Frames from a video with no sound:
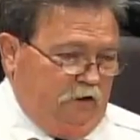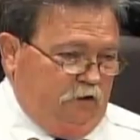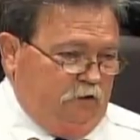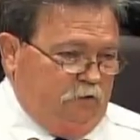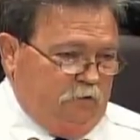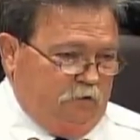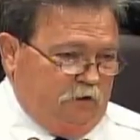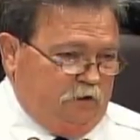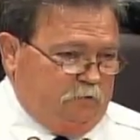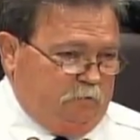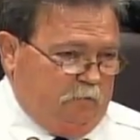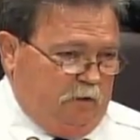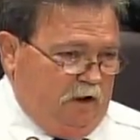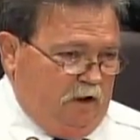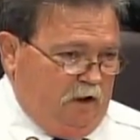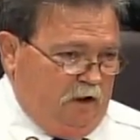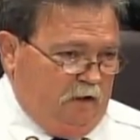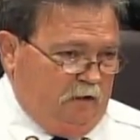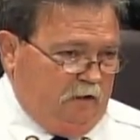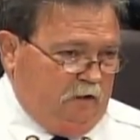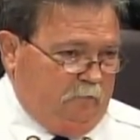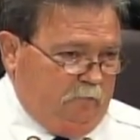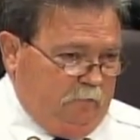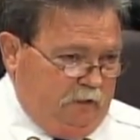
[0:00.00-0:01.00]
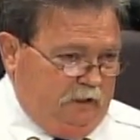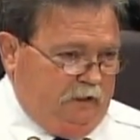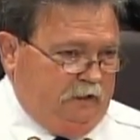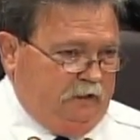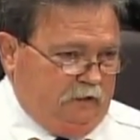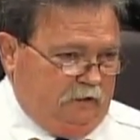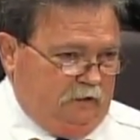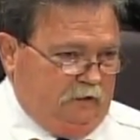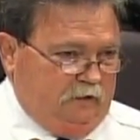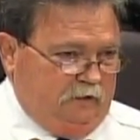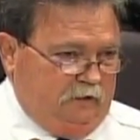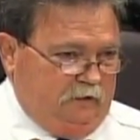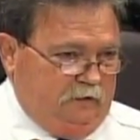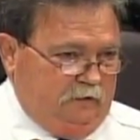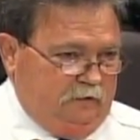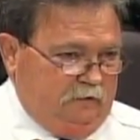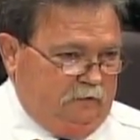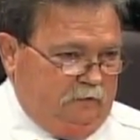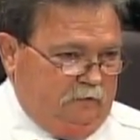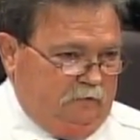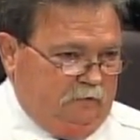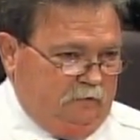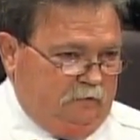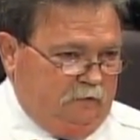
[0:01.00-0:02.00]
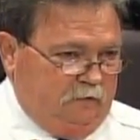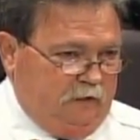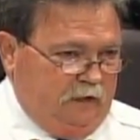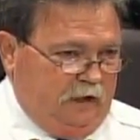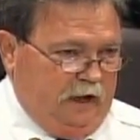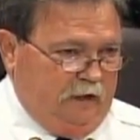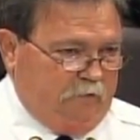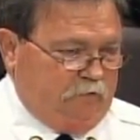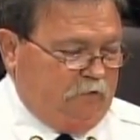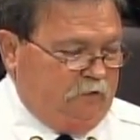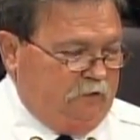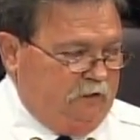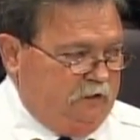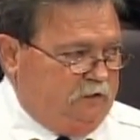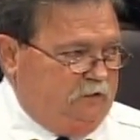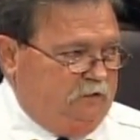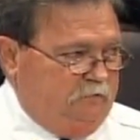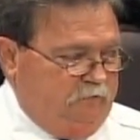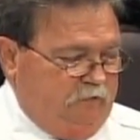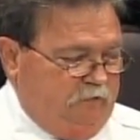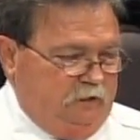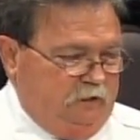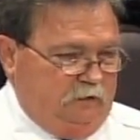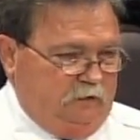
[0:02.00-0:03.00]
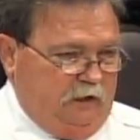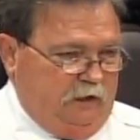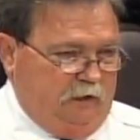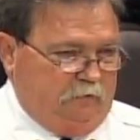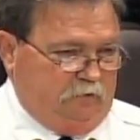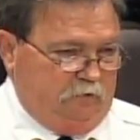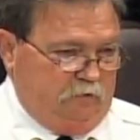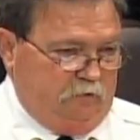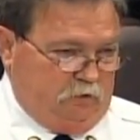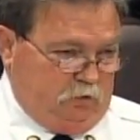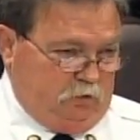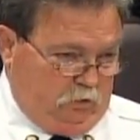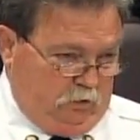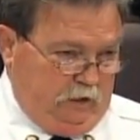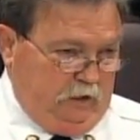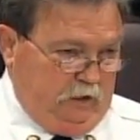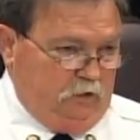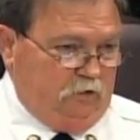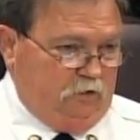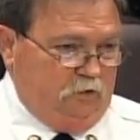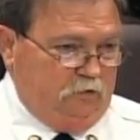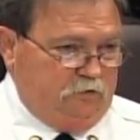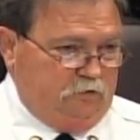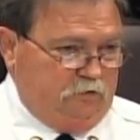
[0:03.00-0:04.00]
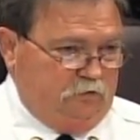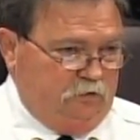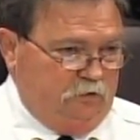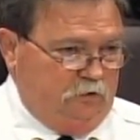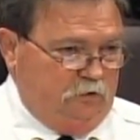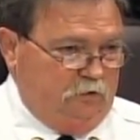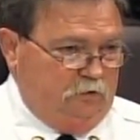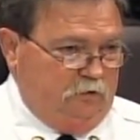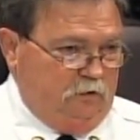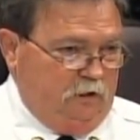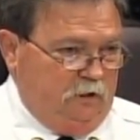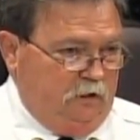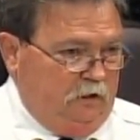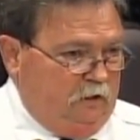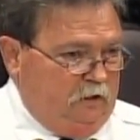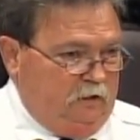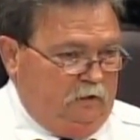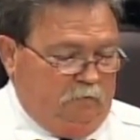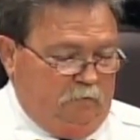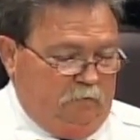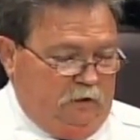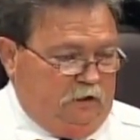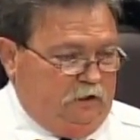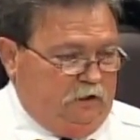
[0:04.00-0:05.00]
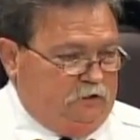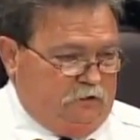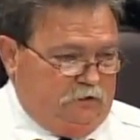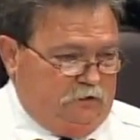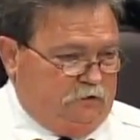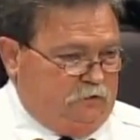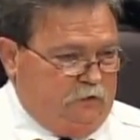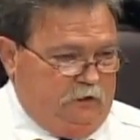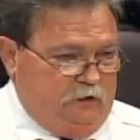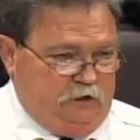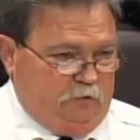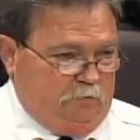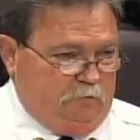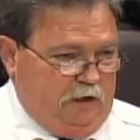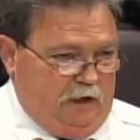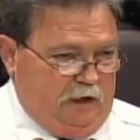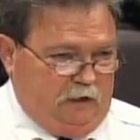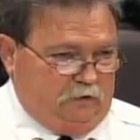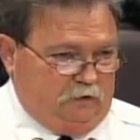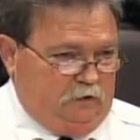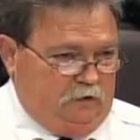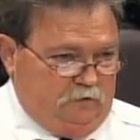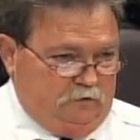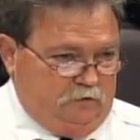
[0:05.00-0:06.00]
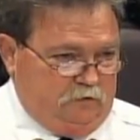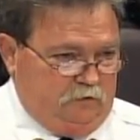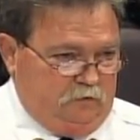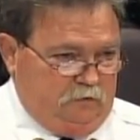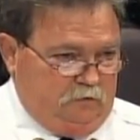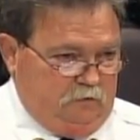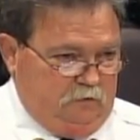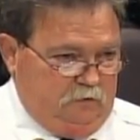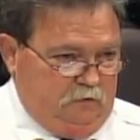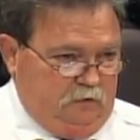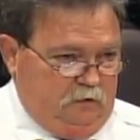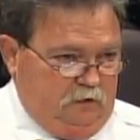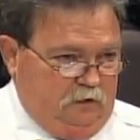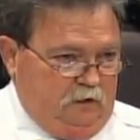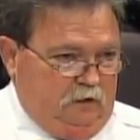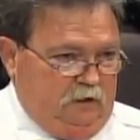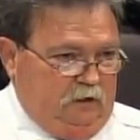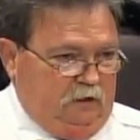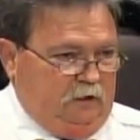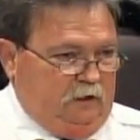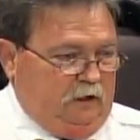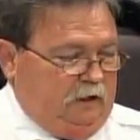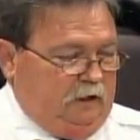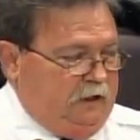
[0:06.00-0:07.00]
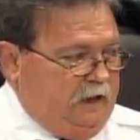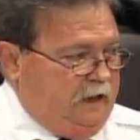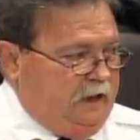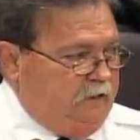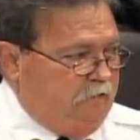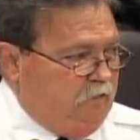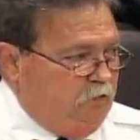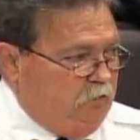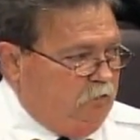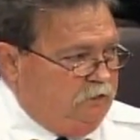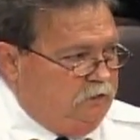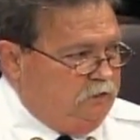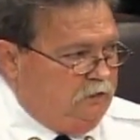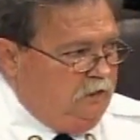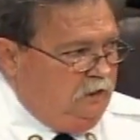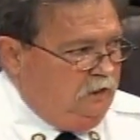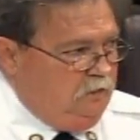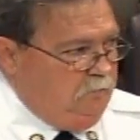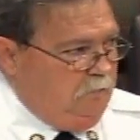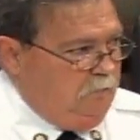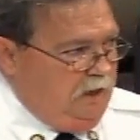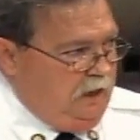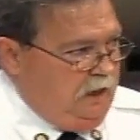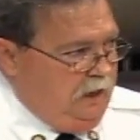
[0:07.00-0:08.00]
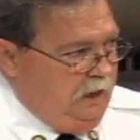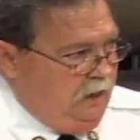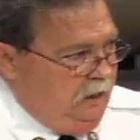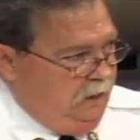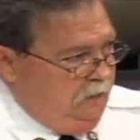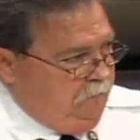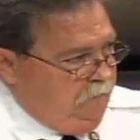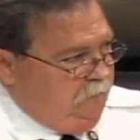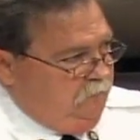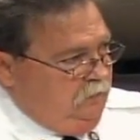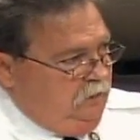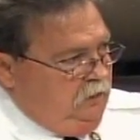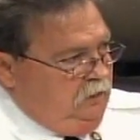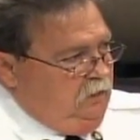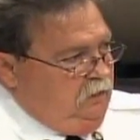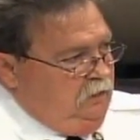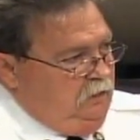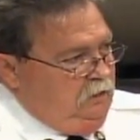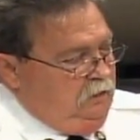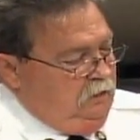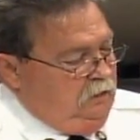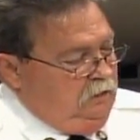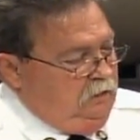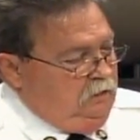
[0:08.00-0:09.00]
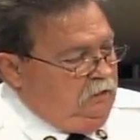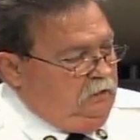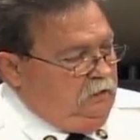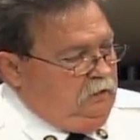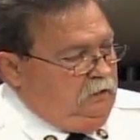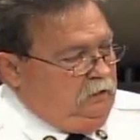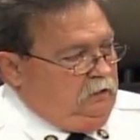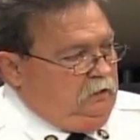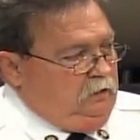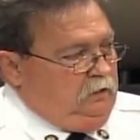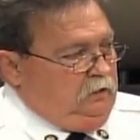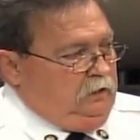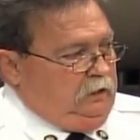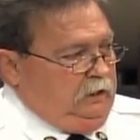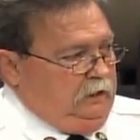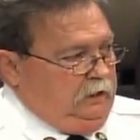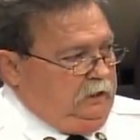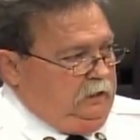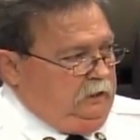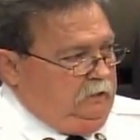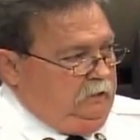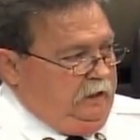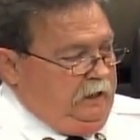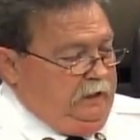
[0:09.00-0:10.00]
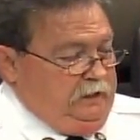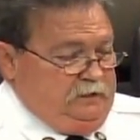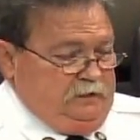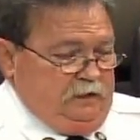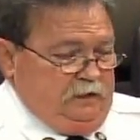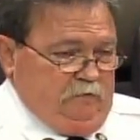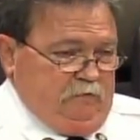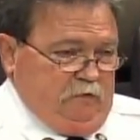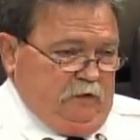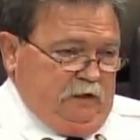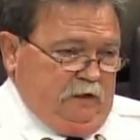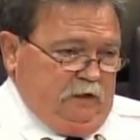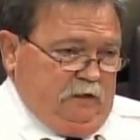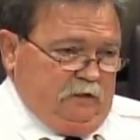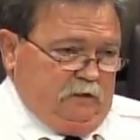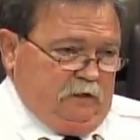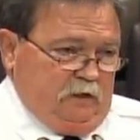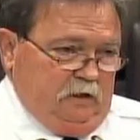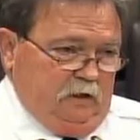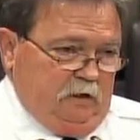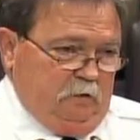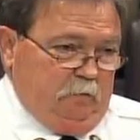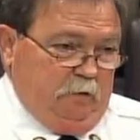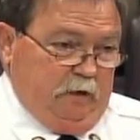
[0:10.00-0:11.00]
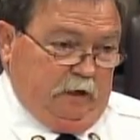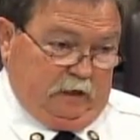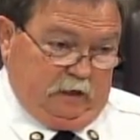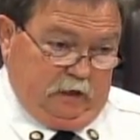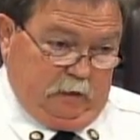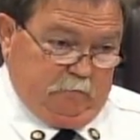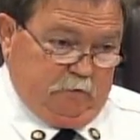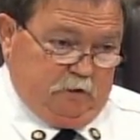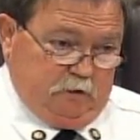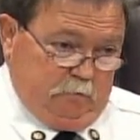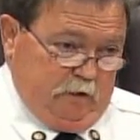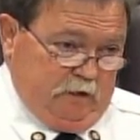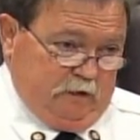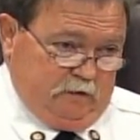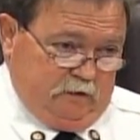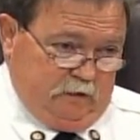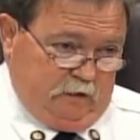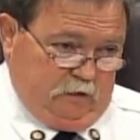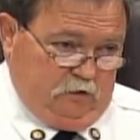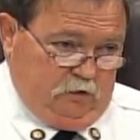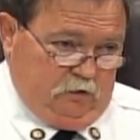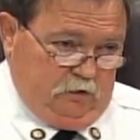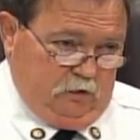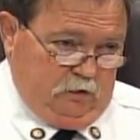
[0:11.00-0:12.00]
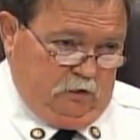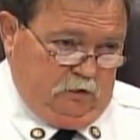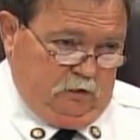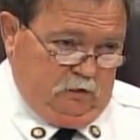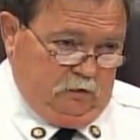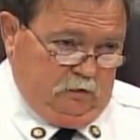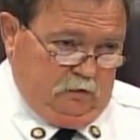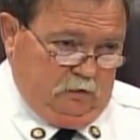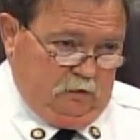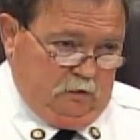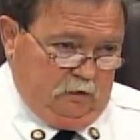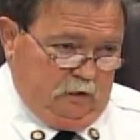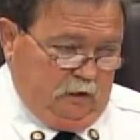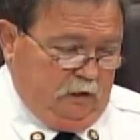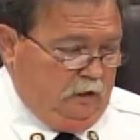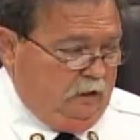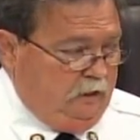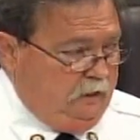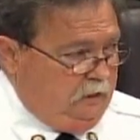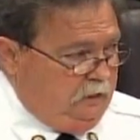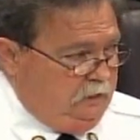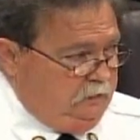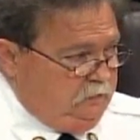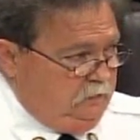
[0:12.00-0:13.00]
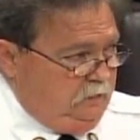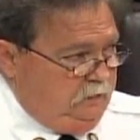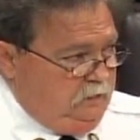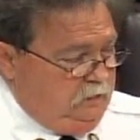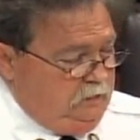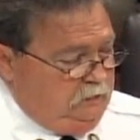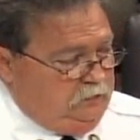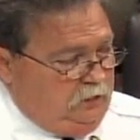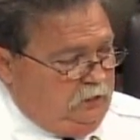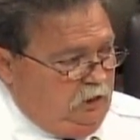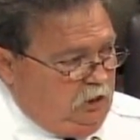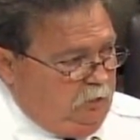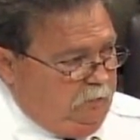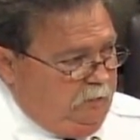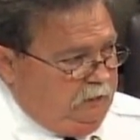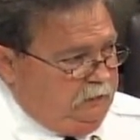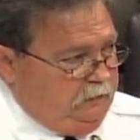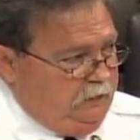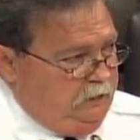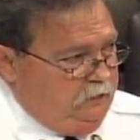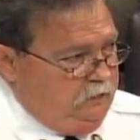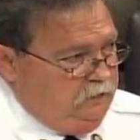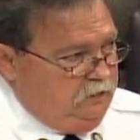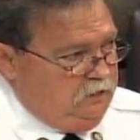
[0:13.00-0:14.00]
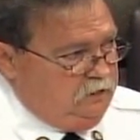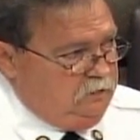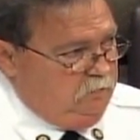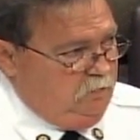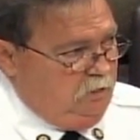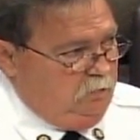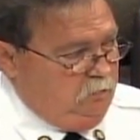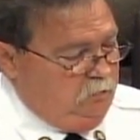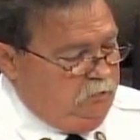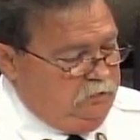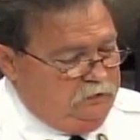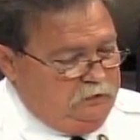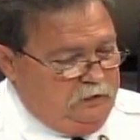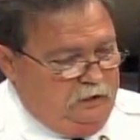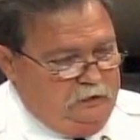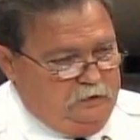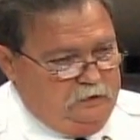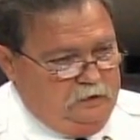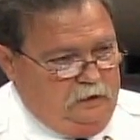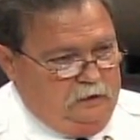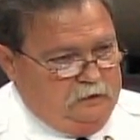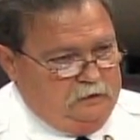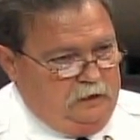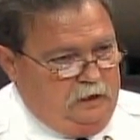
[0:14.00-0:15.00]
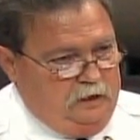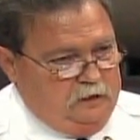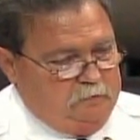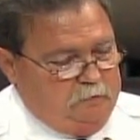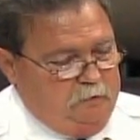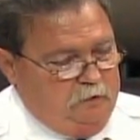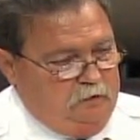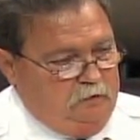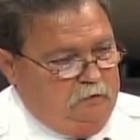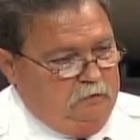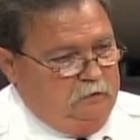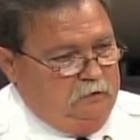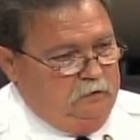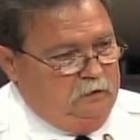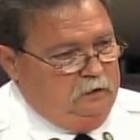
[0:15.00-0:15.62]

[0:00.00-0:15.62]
you respond immediately after this event, after the tornado goes through, because your streets are blocked also? A lot of it was done by ATVs, pickups the best they could, and I'll talk about that in just a moment with St. John's Hospital.